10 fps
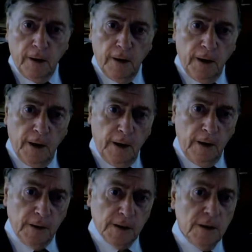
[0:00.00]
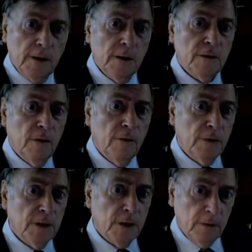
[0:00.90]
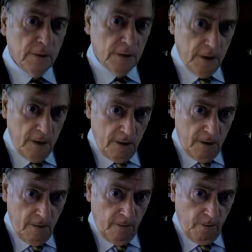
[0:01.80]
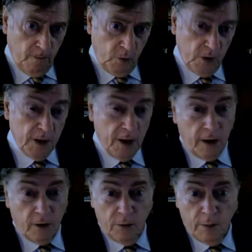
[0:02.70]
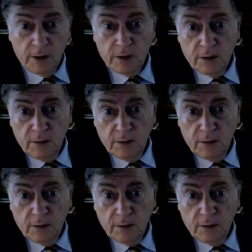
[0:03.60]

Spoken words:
a series of overtones, which is like almost